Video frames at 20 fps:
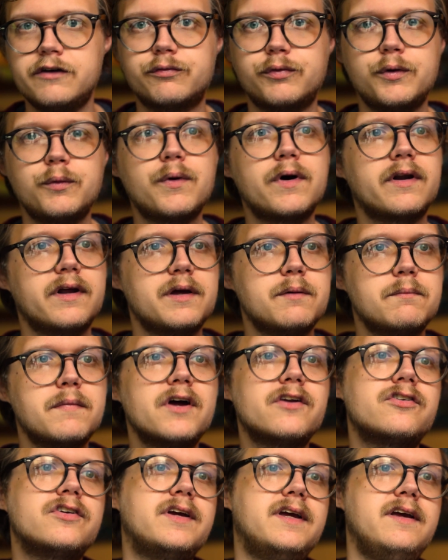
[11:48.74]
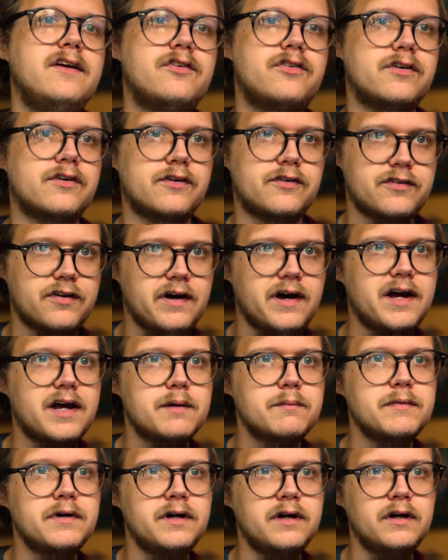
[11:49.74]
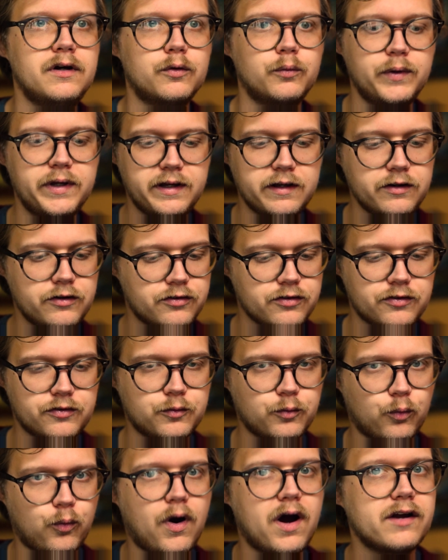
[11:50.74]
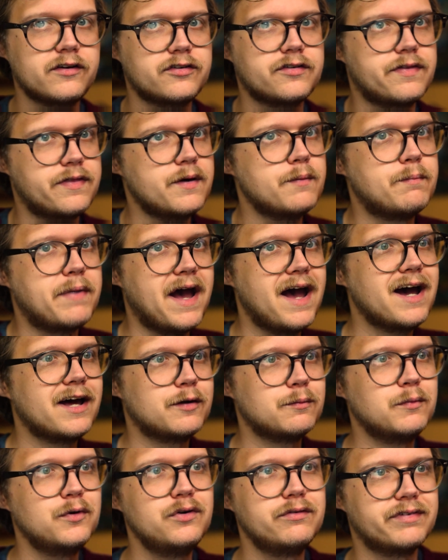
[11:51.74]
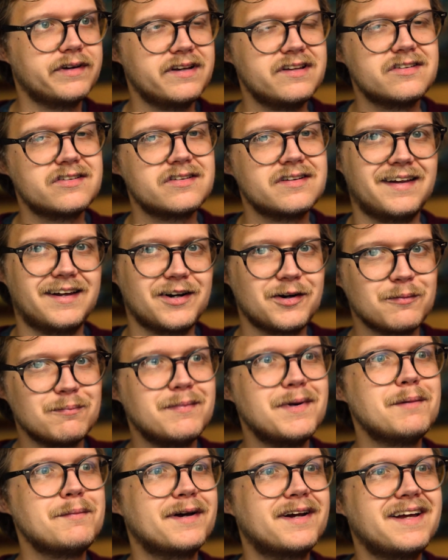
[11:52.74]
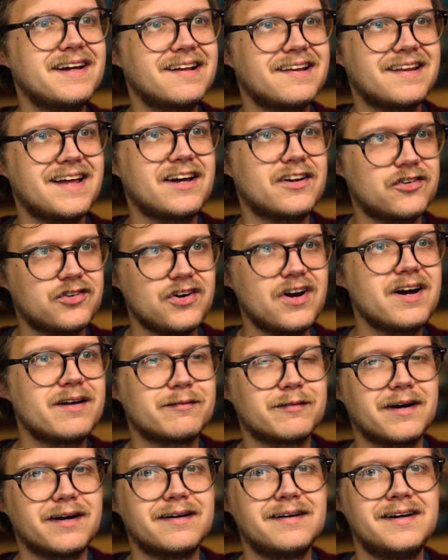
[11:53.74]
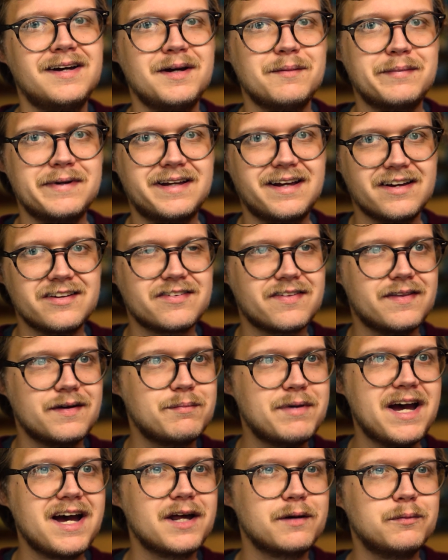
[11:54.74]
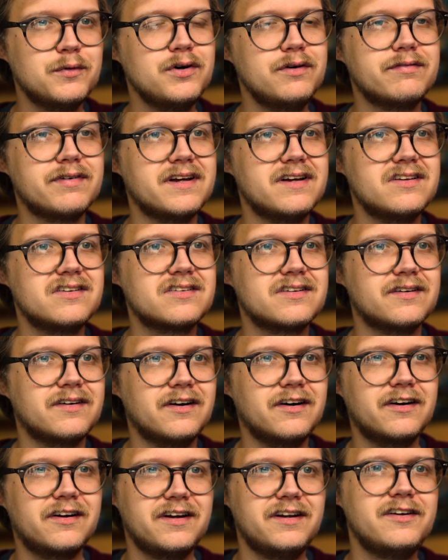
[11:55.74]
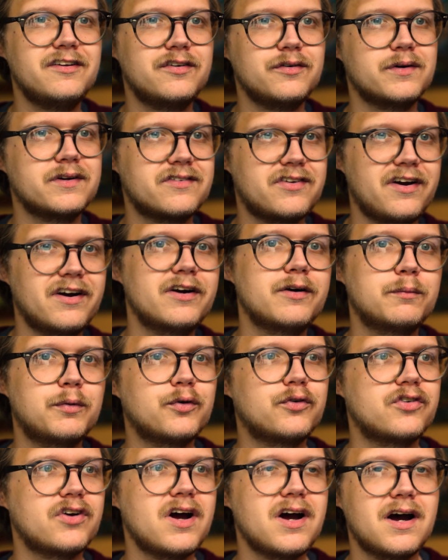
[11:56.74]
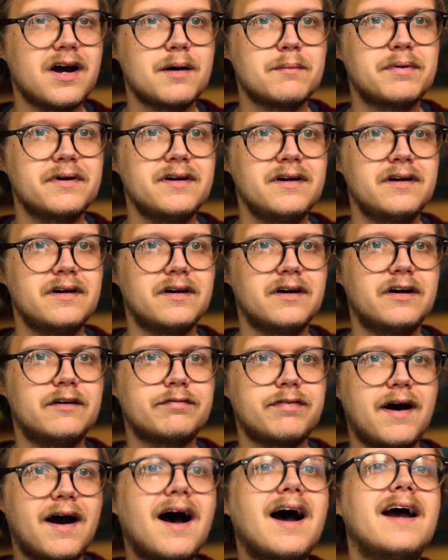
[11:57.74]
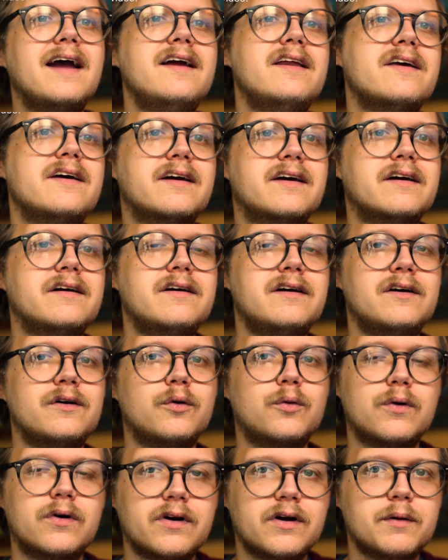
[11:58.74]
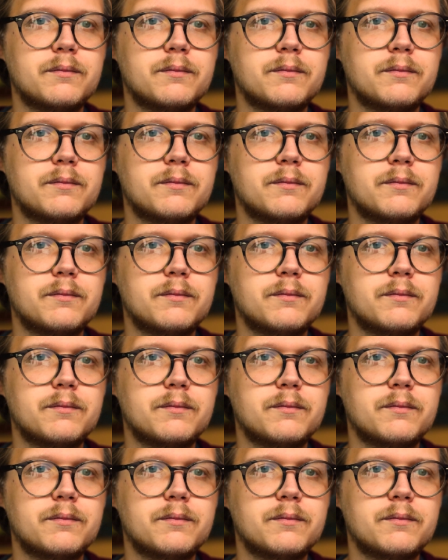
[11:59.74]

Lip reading: if we want a much easier time, we can just watch the bad movies that are mimicking that genre, because the bad movies are going to do a terrible job of hiding or